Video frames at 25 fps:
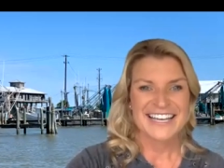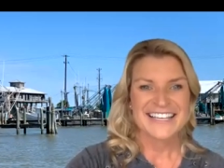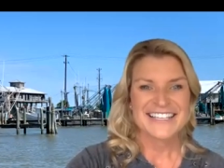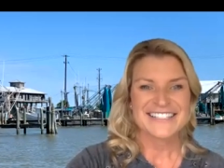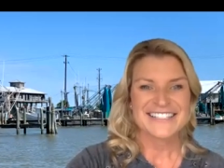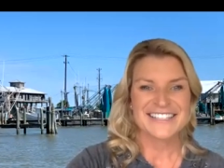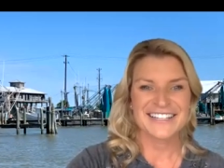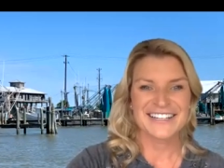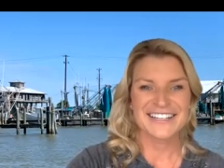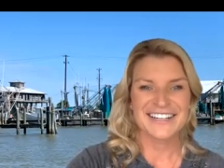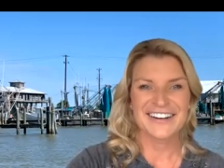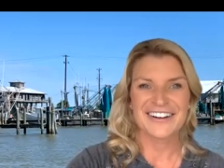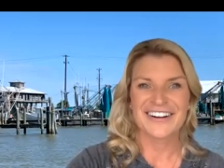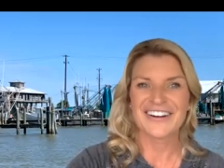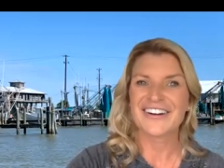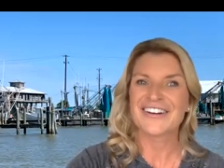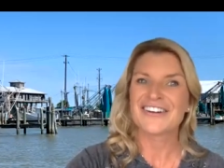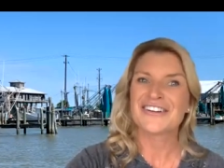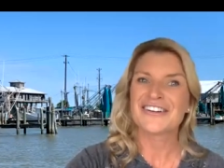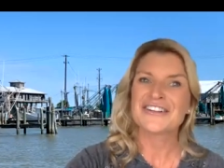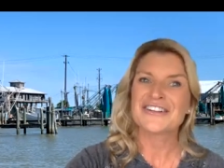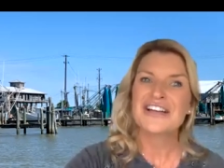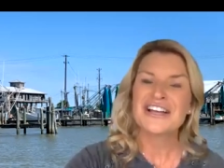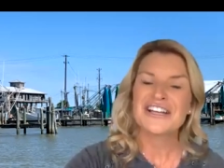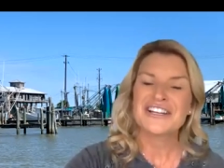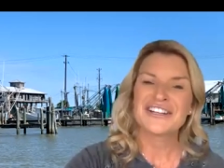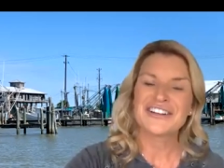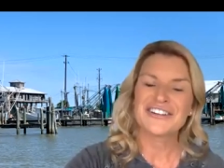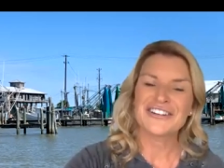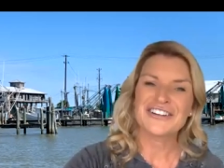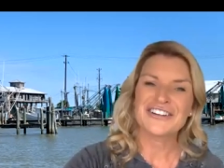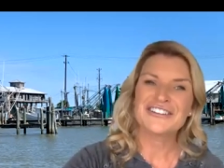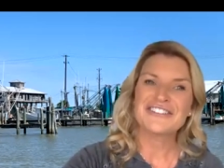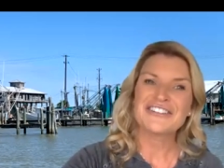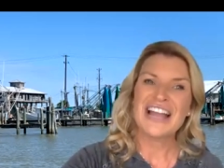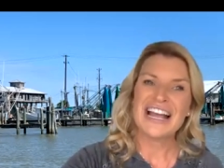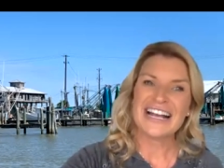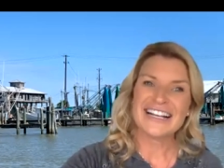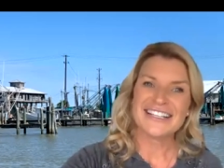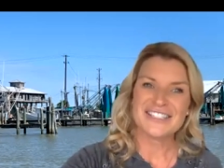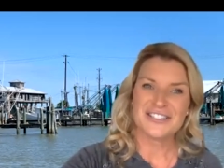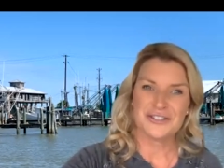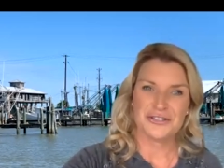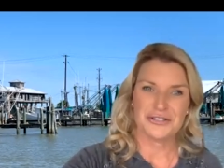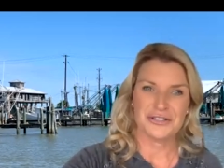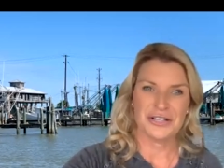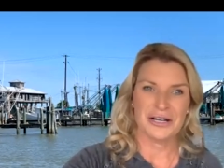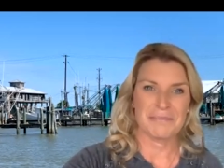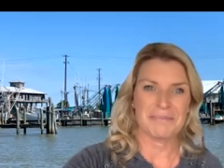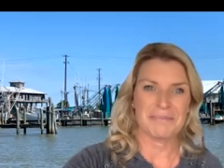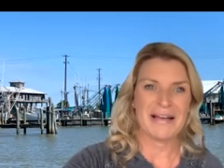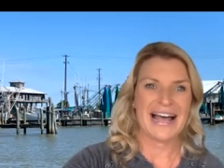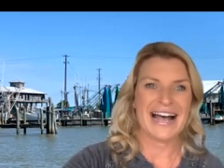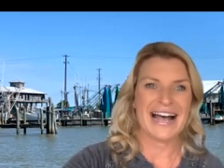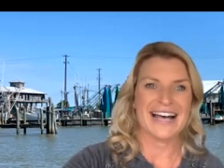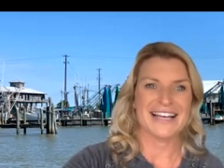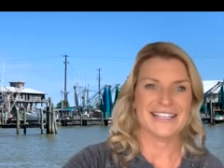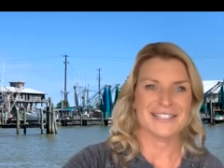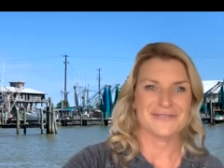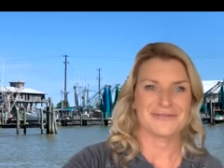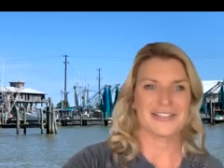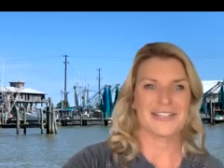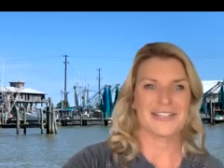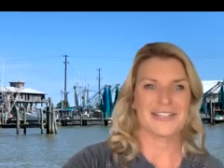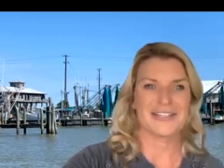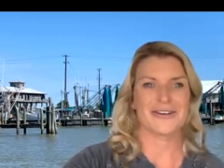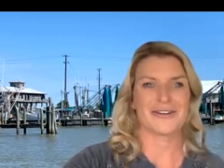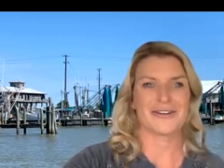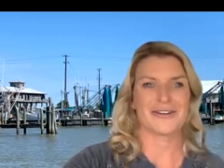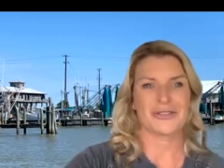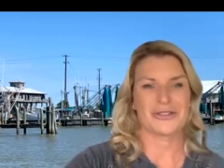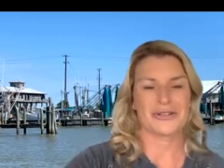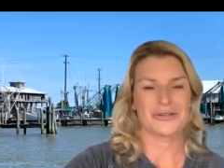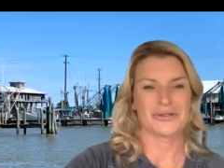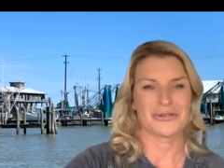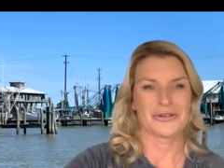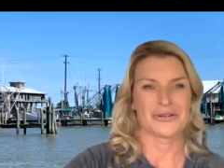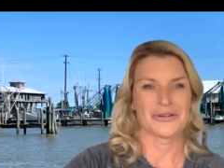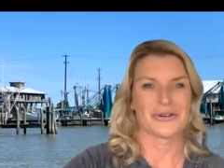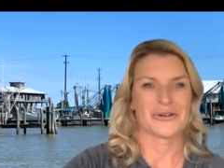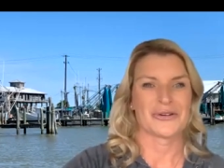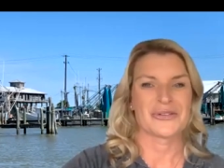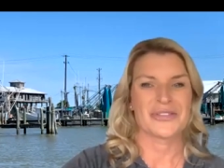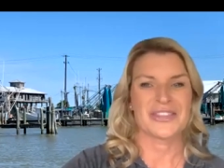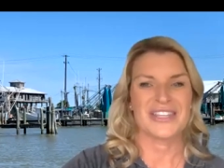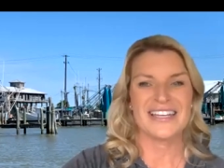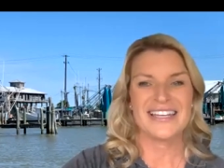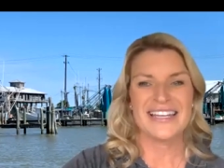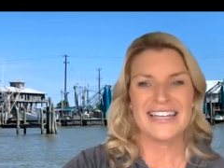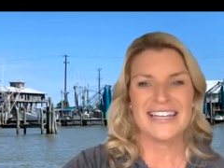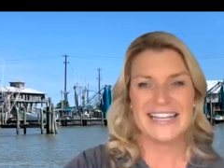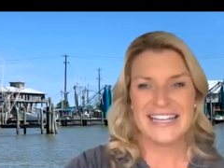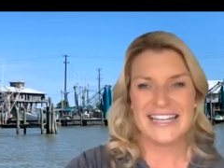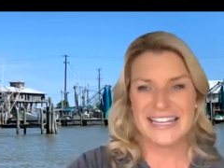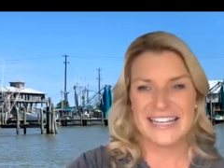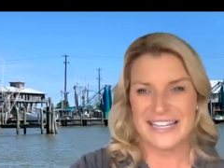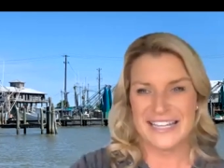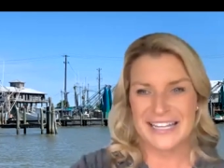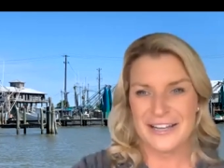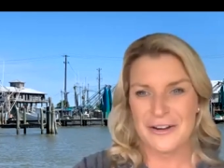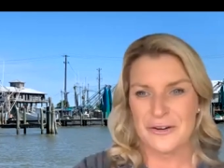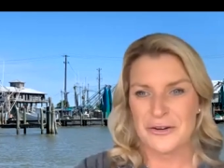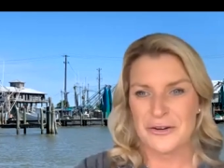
So, your next trip as we go through the